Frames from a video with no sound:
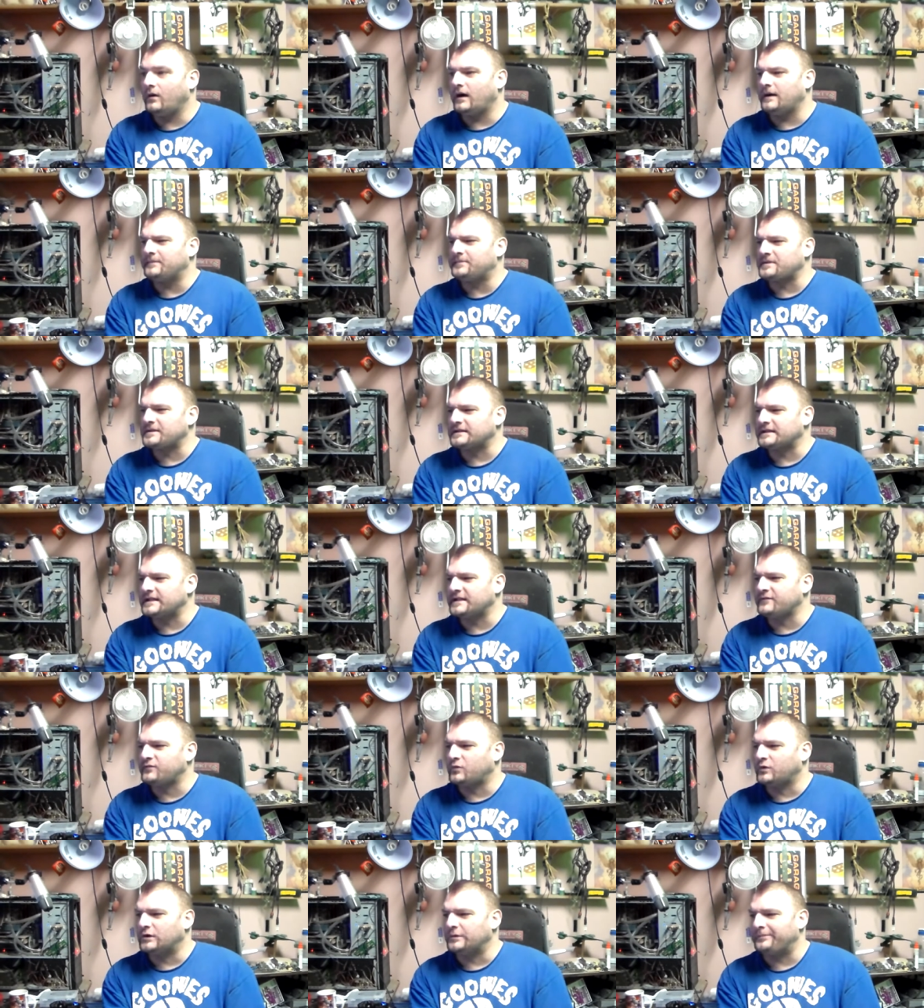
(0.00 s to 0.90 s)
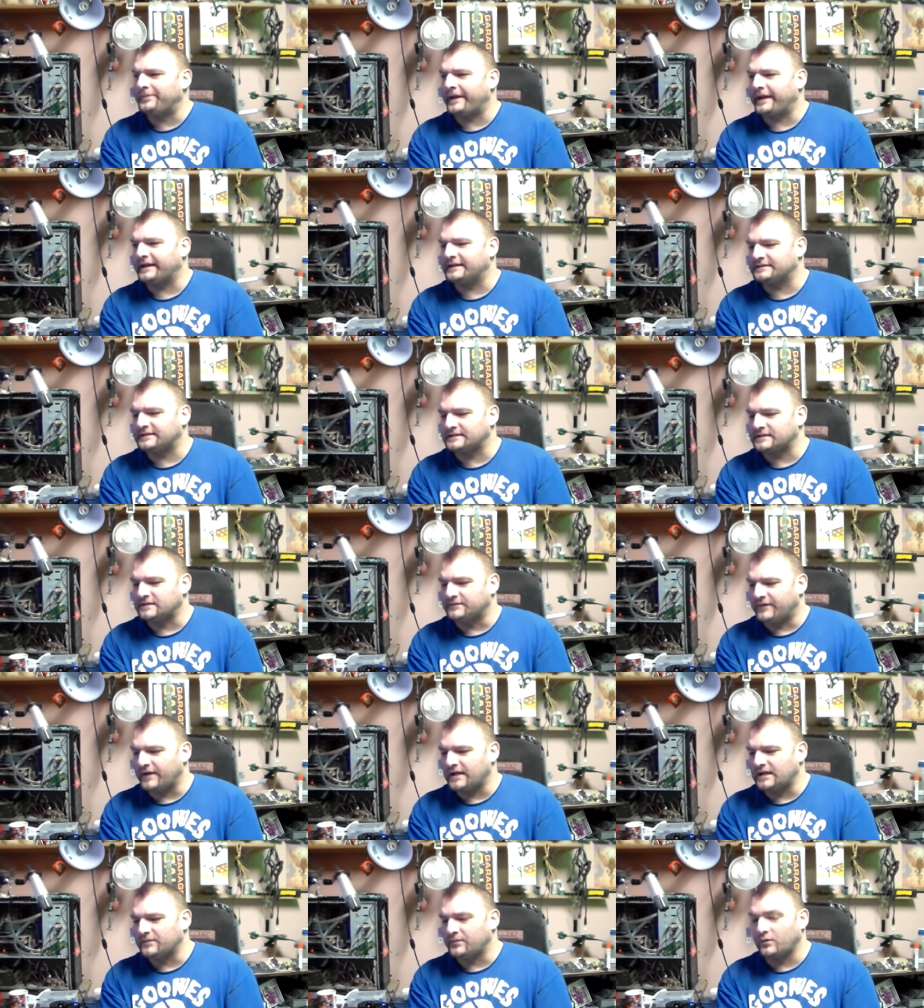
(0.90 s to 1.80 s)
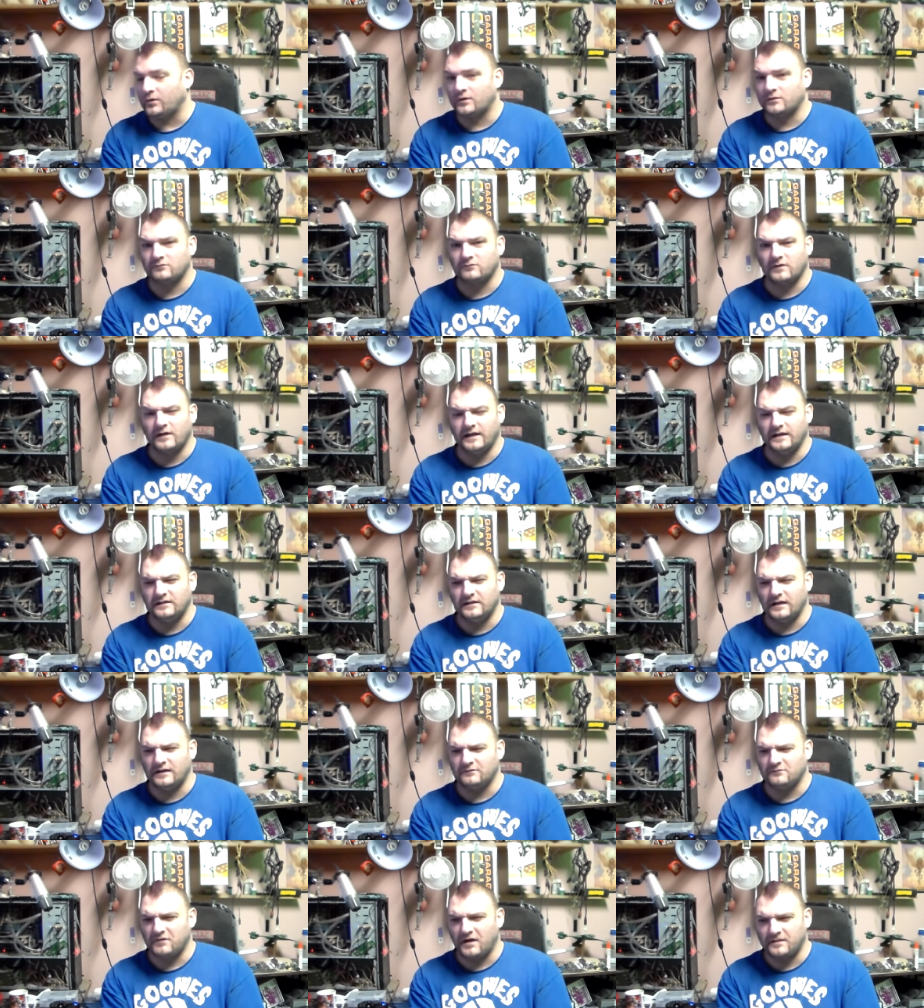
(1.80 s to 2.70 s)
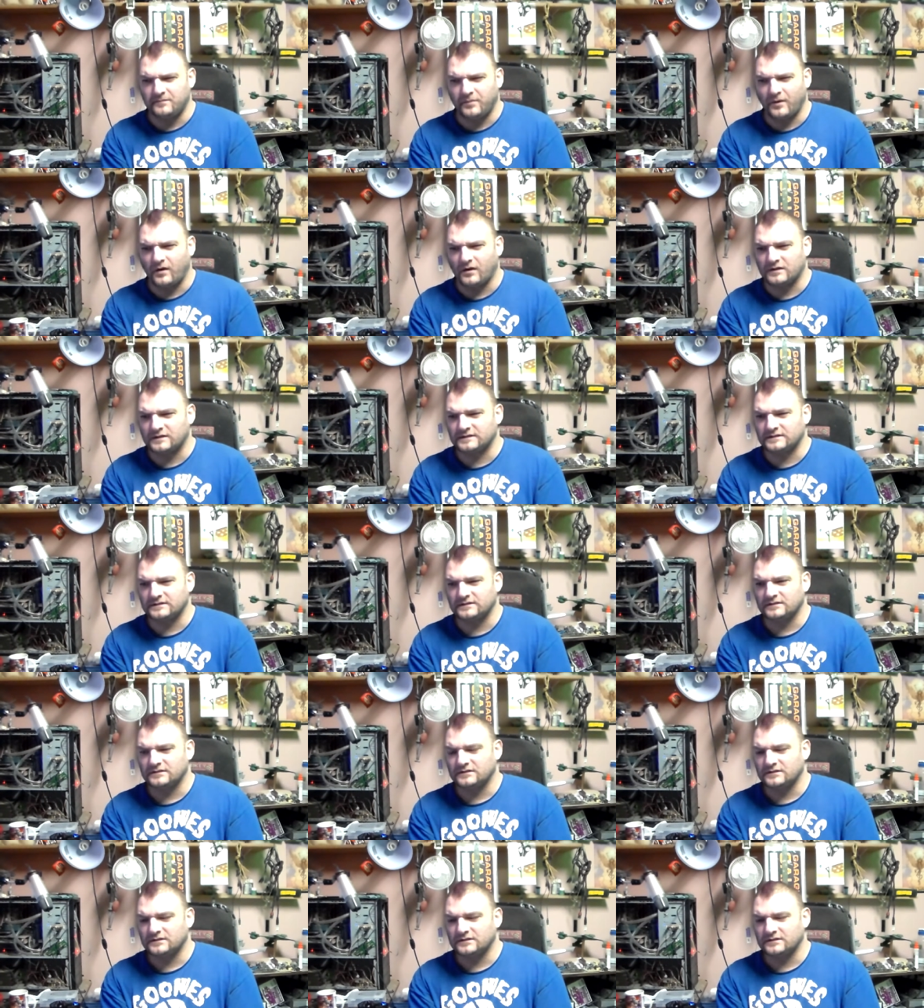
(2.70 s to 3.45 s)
I believe War Pigs is available on in in Redbox